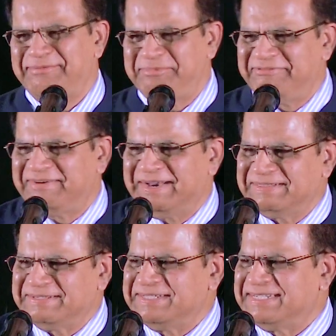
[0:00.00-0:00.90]
Happy
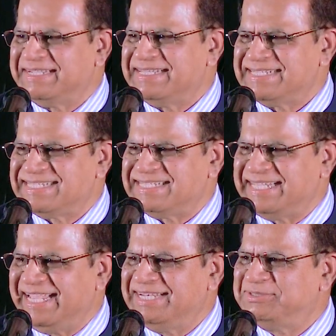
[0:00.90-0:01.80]
Father's
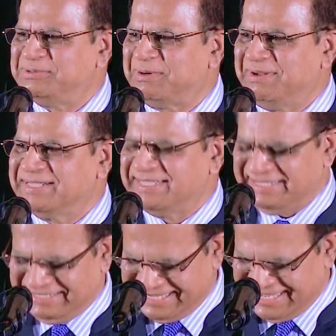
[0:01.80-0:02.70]
Day to all
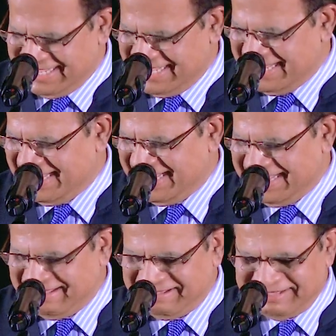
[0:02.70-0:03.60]
the
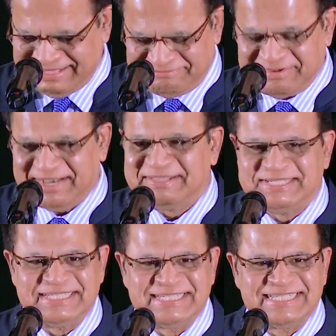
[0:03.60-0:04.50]

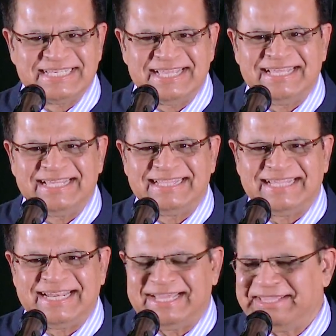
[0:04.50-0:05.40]
fathers
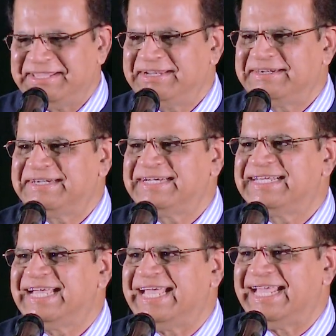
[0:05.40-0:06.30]
that are here
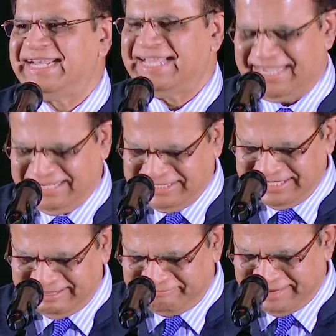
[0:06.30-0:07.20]
and I
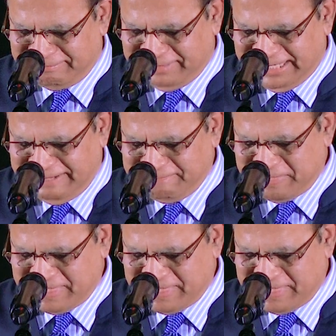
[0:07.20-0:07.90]
see a family.